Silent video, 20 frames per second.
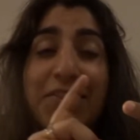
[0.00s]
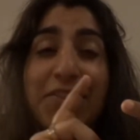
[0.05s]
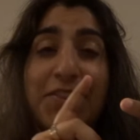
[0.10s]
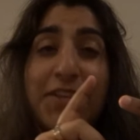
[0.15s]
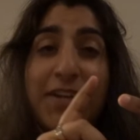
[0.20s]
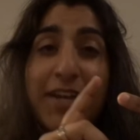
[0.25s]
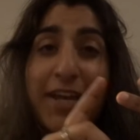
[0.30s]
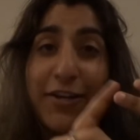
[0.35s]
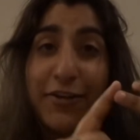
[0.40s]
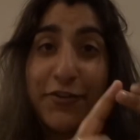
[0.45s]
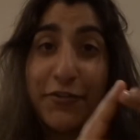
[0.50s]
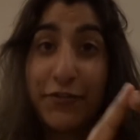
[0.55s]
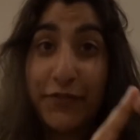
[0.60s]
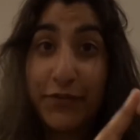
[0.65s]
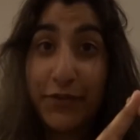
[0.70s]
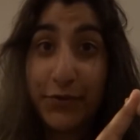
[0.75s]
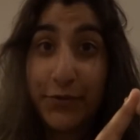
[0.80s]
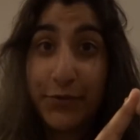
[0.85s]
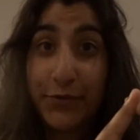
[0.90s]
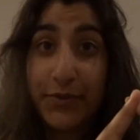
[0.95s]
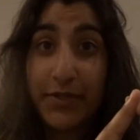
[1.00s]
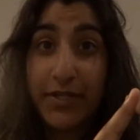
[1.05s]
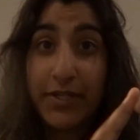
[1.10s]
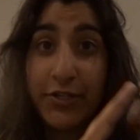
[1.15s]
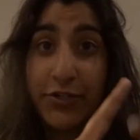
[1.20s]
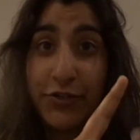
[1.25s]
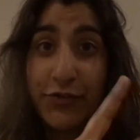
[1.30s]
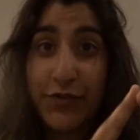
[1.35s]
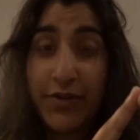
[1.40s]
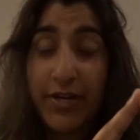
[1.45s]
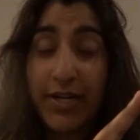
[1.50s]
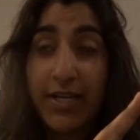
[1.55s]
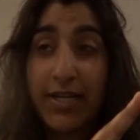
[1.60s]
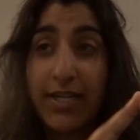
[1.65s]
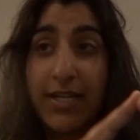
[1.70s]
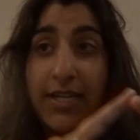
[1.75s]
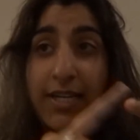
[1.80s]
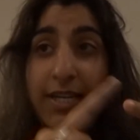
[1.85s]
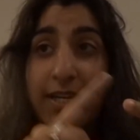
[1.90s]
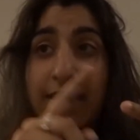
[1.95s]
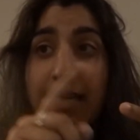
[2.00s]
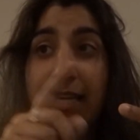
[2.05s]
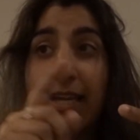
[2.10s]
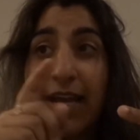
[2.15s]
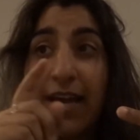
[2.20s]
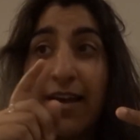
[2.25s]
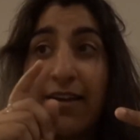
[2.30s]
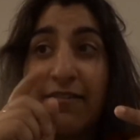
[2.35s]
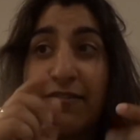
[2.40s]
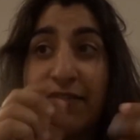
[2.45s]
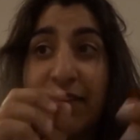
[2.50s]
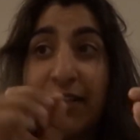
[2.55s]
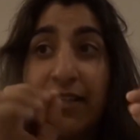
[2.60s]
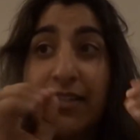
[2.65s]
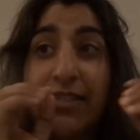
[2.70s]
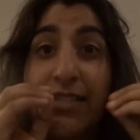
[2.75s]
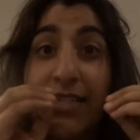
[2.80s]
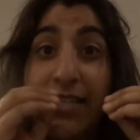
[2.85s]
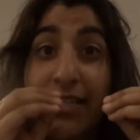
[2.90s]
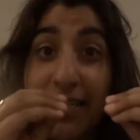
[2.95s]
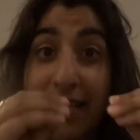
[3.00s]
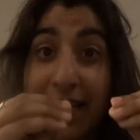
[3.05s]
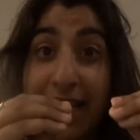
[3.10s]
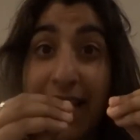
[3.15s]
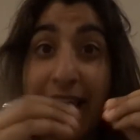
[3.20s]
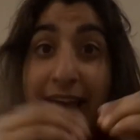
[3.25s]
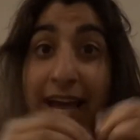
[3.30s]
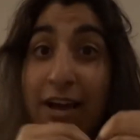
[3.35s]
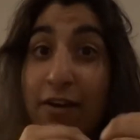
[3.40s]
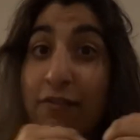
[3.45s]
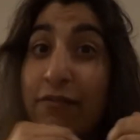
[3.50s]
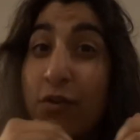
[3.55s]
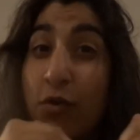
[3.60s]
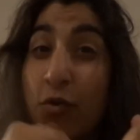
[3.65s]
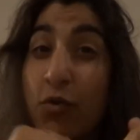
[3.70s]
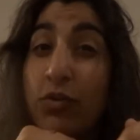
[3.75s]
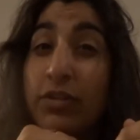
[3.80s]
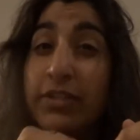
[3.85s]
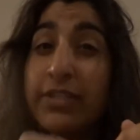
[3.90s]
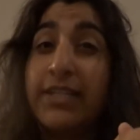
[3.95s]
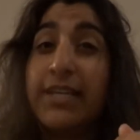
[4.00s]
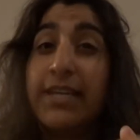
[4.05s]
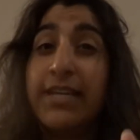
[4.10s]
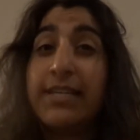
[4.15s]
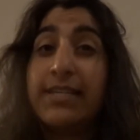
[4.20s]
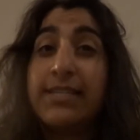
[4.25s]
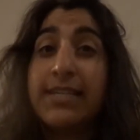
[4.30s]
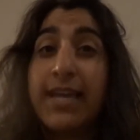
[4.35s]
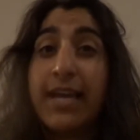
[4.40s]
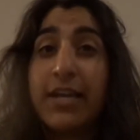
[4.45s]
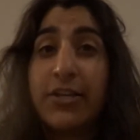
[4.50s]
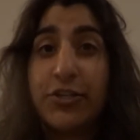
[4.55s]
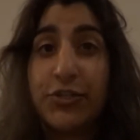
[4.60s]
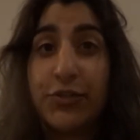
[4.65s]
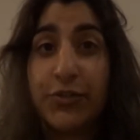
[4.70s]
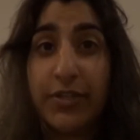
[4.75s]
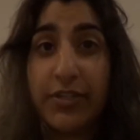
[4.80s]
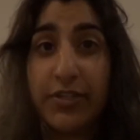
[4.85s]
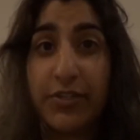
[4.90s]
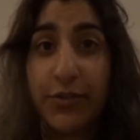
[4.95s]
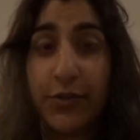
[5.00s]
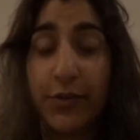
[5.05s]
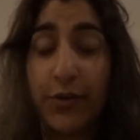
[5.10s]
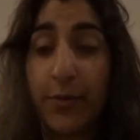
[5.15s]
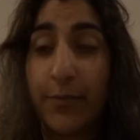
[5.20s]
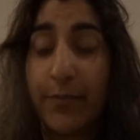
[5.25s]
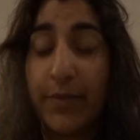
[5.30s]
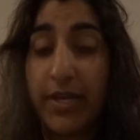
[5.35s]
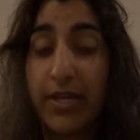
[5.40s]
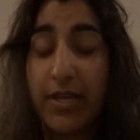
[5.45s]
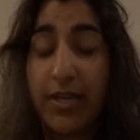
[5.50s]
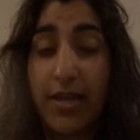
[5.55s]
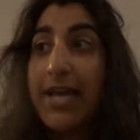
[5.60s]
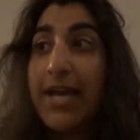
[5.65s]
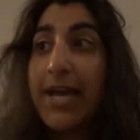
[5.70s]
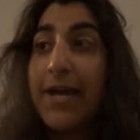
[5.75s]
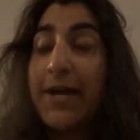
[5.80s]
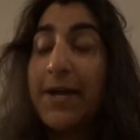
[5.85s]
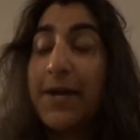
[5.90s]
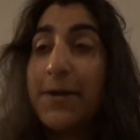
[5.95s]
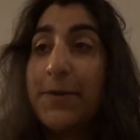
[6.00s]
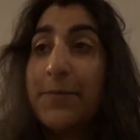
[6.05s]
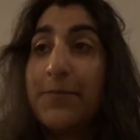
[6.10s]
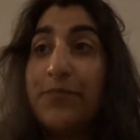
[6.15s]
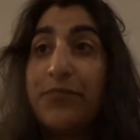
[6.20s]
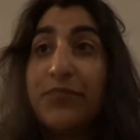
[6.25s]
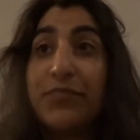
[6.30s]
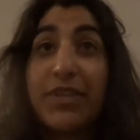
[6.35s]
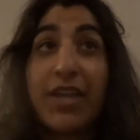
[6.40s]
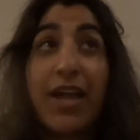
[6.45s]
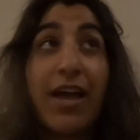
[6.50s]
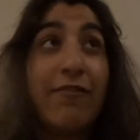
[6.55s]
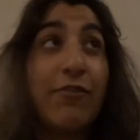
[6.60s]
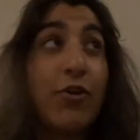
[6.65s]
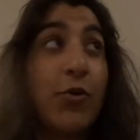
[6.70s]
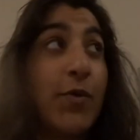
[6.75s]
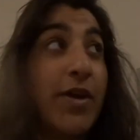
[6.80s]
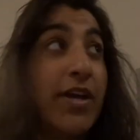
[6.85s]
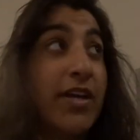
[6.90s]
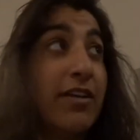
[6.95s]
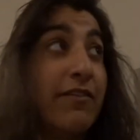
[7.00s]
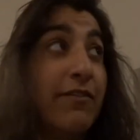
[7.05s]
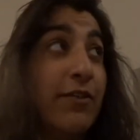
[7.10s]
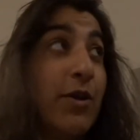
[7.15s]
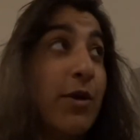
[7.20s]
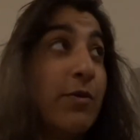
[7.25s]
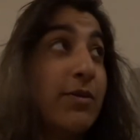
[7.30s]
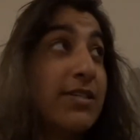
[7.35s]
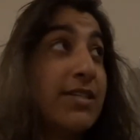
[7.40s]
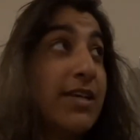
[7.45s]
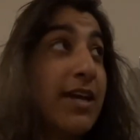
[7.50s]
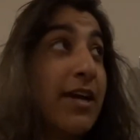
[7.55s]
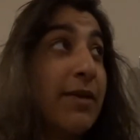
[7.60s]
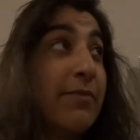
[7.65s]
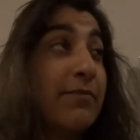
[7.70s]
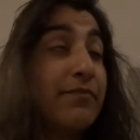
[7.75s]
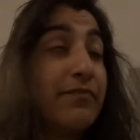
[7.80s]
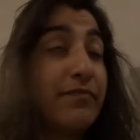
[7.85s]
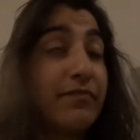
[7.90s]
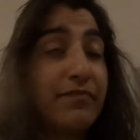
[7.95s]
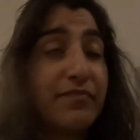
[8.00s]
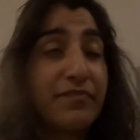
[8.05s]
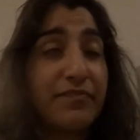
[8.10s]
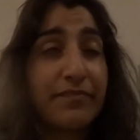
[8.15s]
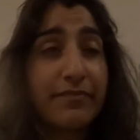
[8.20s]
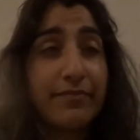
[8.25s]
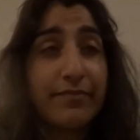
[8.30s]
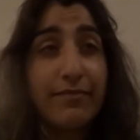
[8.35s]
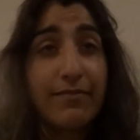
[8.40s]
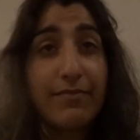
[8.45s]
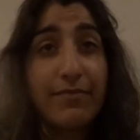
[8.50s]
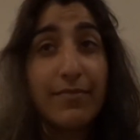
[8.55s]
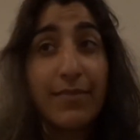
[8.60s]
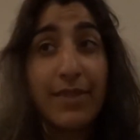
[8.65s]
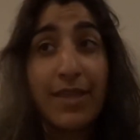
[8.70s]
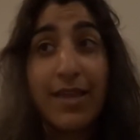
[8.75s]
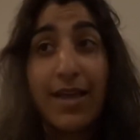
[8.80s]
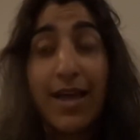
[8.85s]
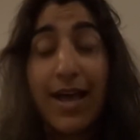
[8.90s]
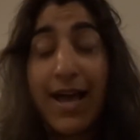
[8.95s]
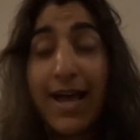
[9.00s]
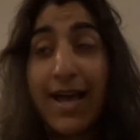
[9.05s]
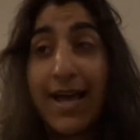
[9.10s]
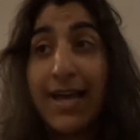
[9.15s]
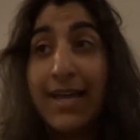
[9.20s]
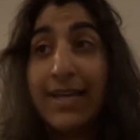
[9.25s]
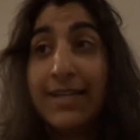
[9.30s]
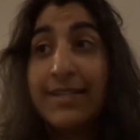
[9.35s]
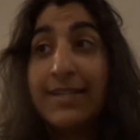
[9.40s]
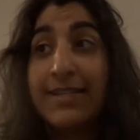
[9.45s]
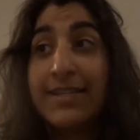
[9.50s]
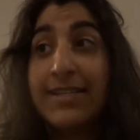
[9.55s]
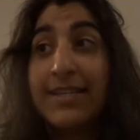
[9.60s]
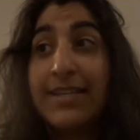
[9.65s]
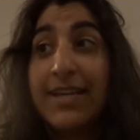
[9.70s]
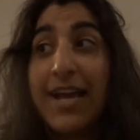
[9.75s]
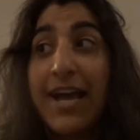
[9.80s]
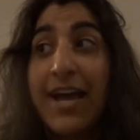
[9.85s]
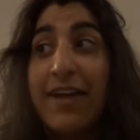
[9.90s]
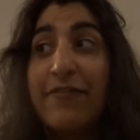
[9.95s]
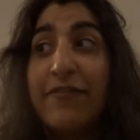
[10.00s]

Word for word: the lack of food and drink, I felt today out of all the days it actually took its toll on me. Um, I have got work in a few hours time and I